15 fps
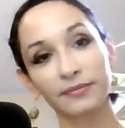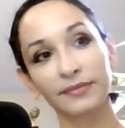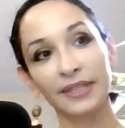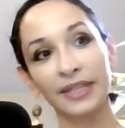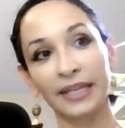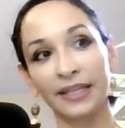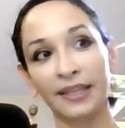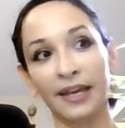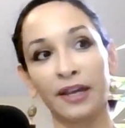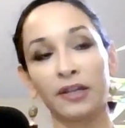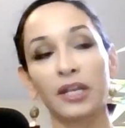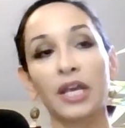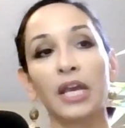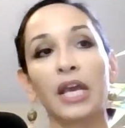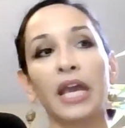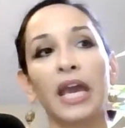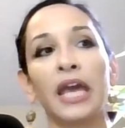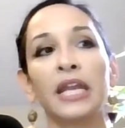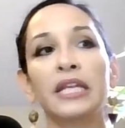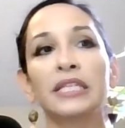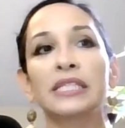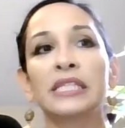like that. And
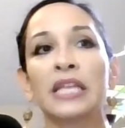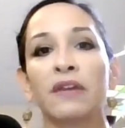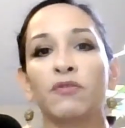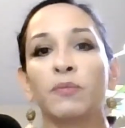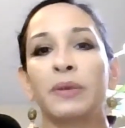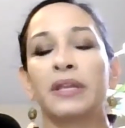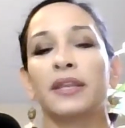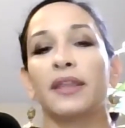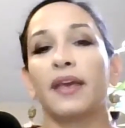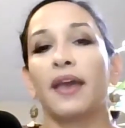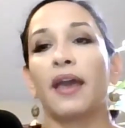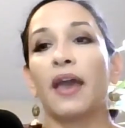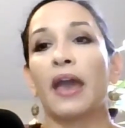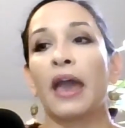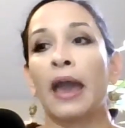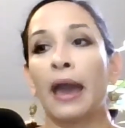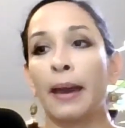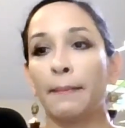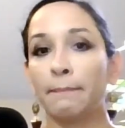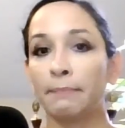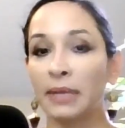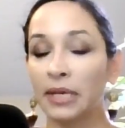it's never been at
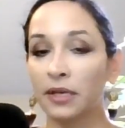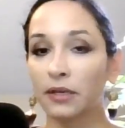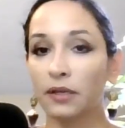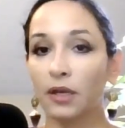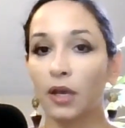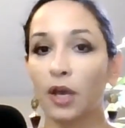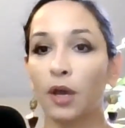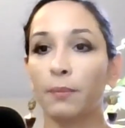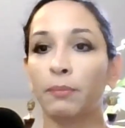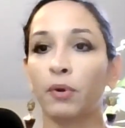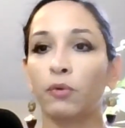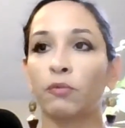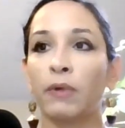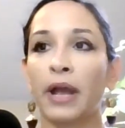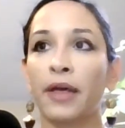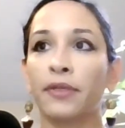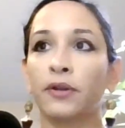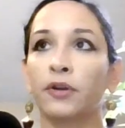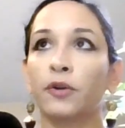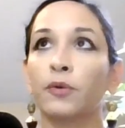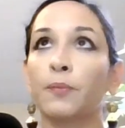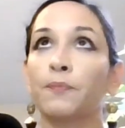me, but
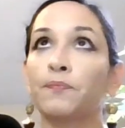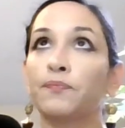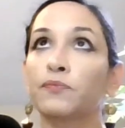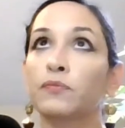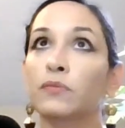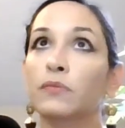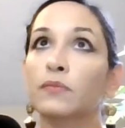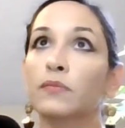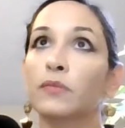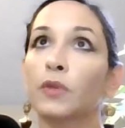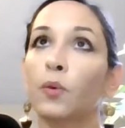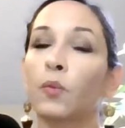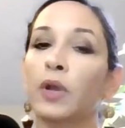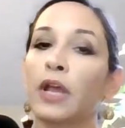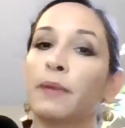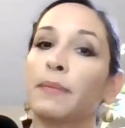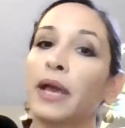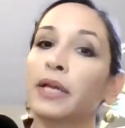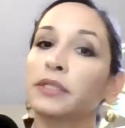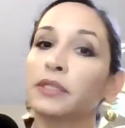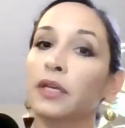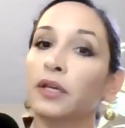rather when I'm
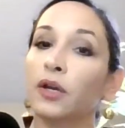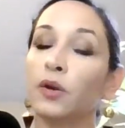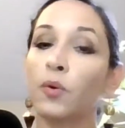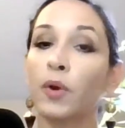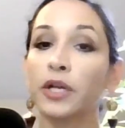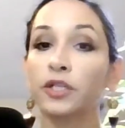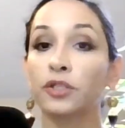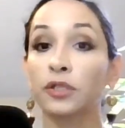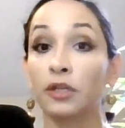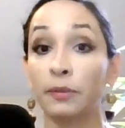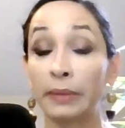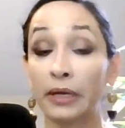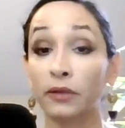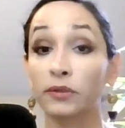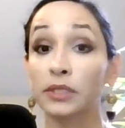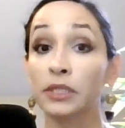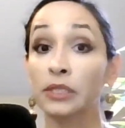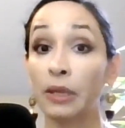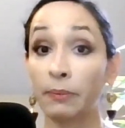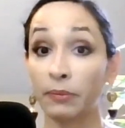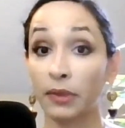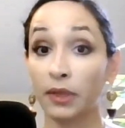asking a question about
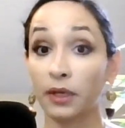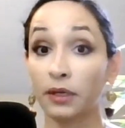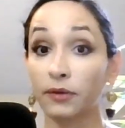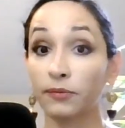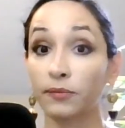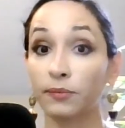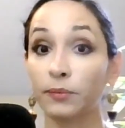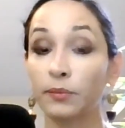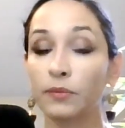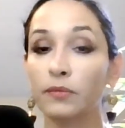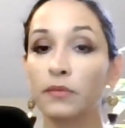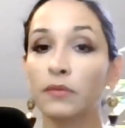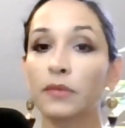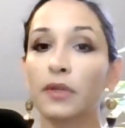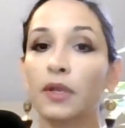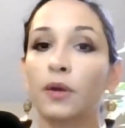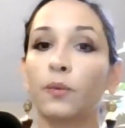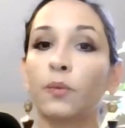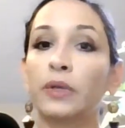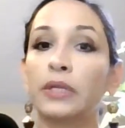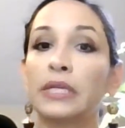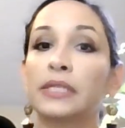something,
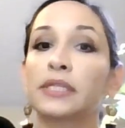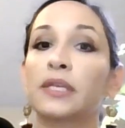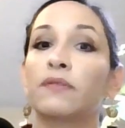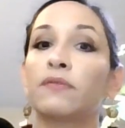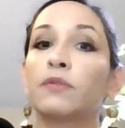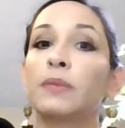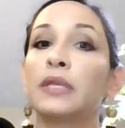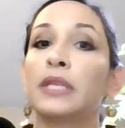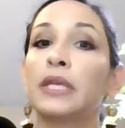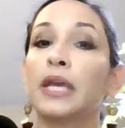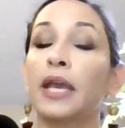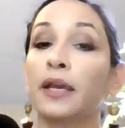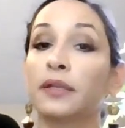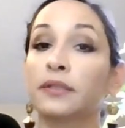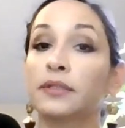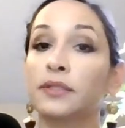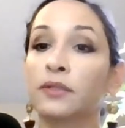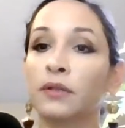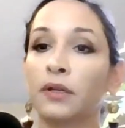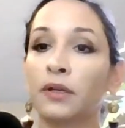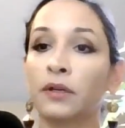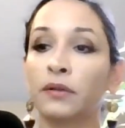when he's giving me the
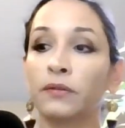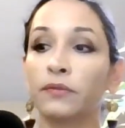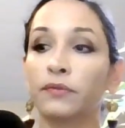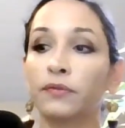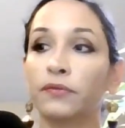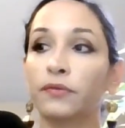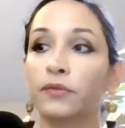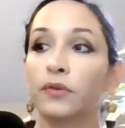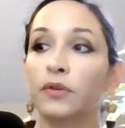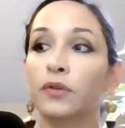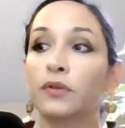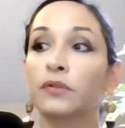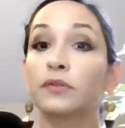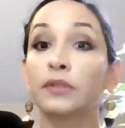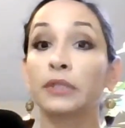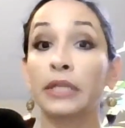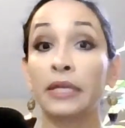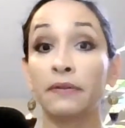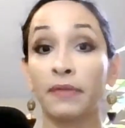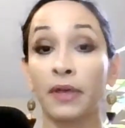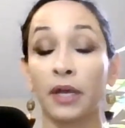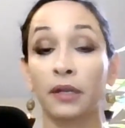answer of leave
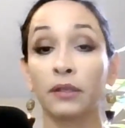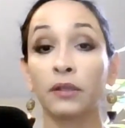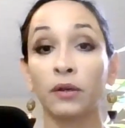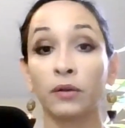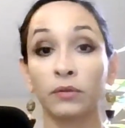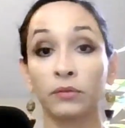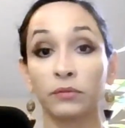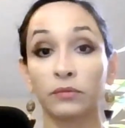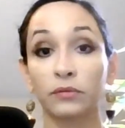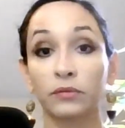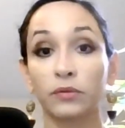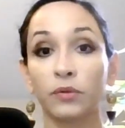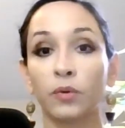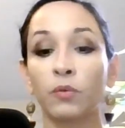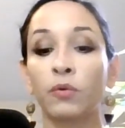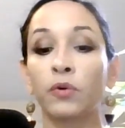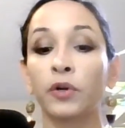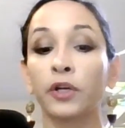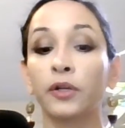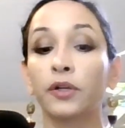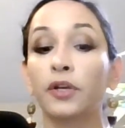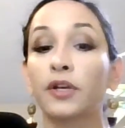that alone
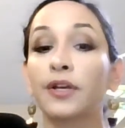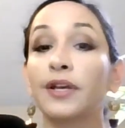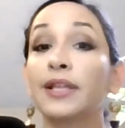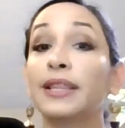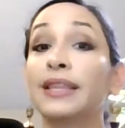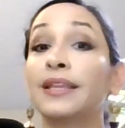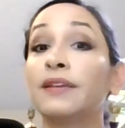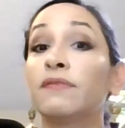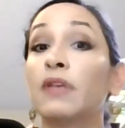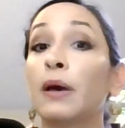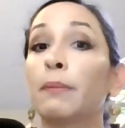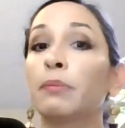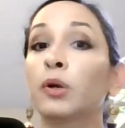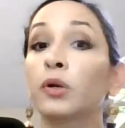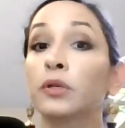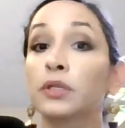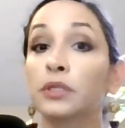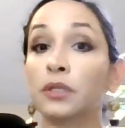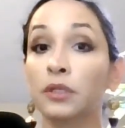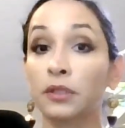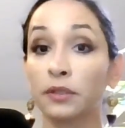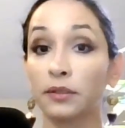or leave that
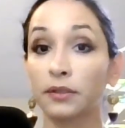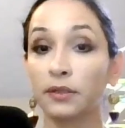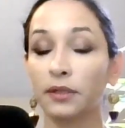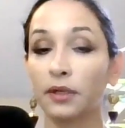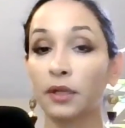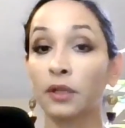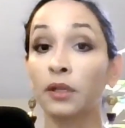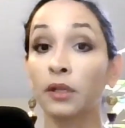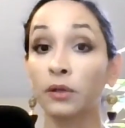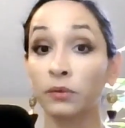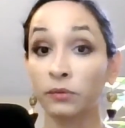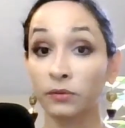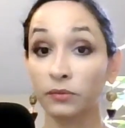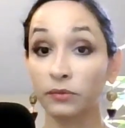person alone,